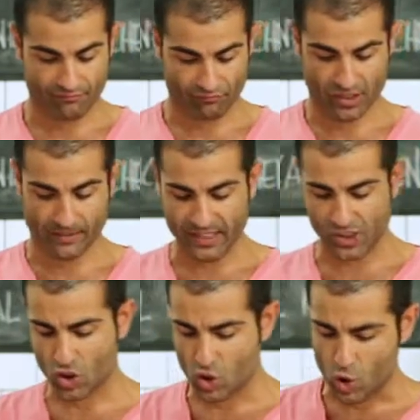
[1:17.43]
some of
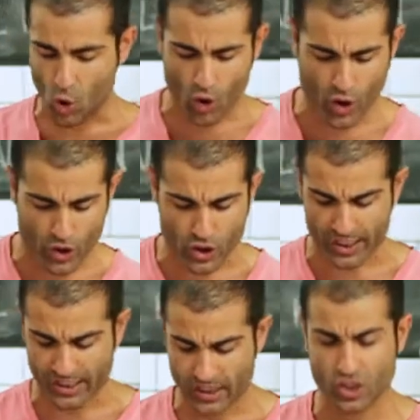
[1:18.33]
this
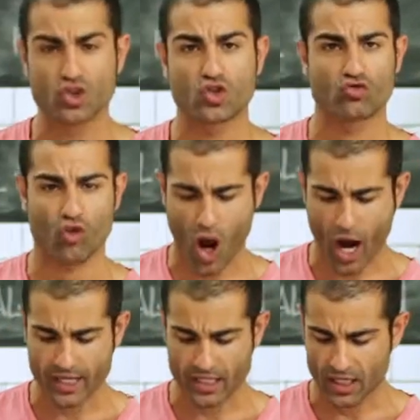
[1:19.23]
gorgeous
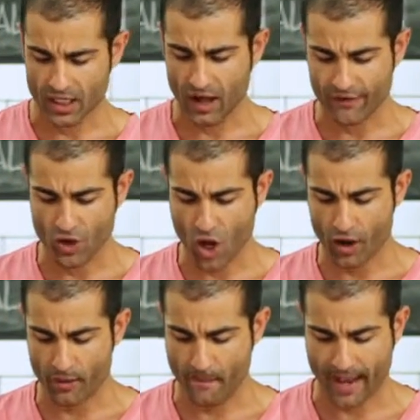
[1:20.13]
dried Loving
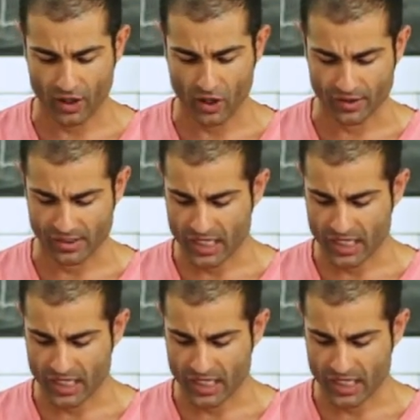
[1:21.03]
Earth mangoes.